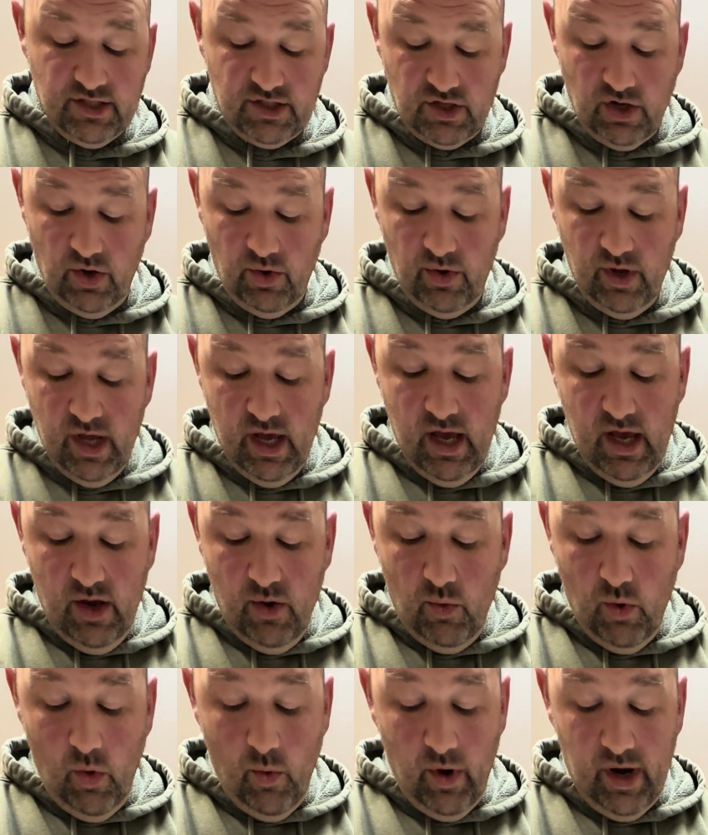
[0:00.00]
So
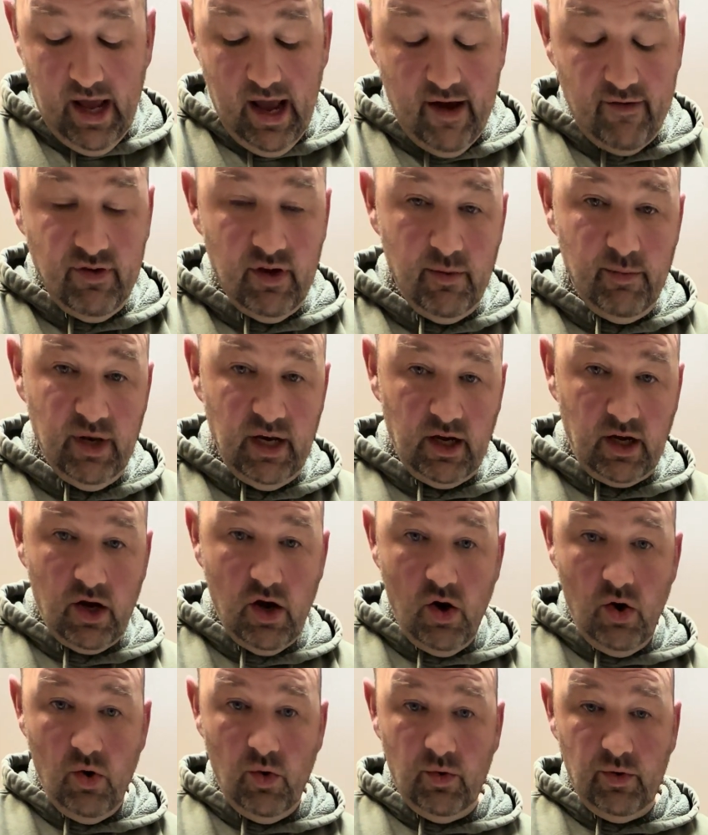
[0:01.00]
we'll want to have him in a
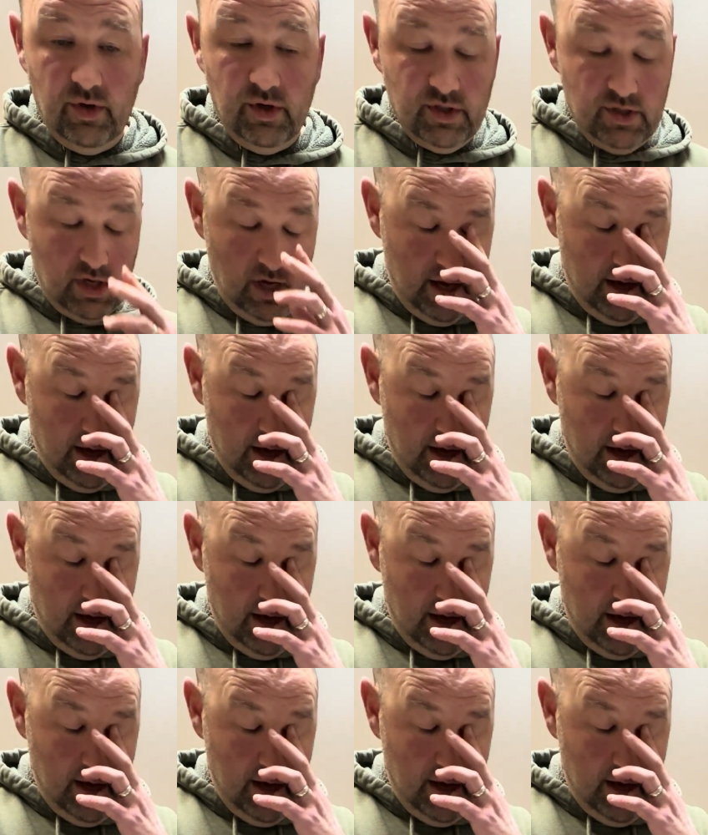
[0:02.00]
cone,